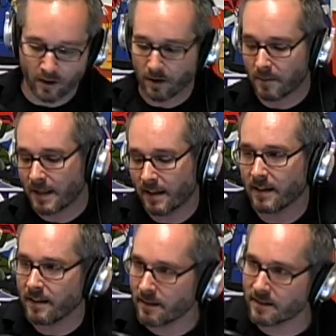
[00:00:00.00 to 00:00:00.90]
So, I mean,
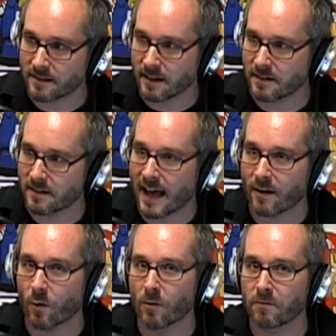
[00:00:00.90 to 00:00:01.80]
it's
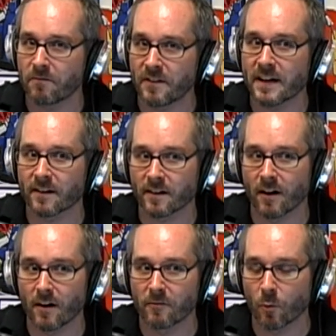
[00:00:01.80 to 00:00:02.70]
that whole
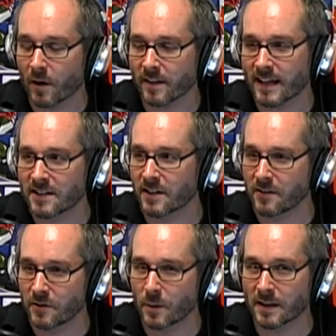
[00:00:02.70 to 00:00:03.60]
fear of what are the kids
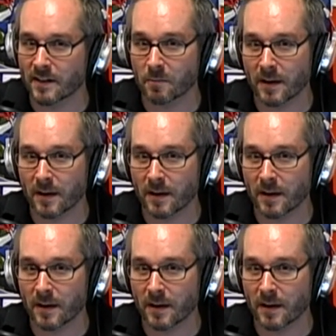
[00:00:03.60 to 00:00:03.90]
going to do with this.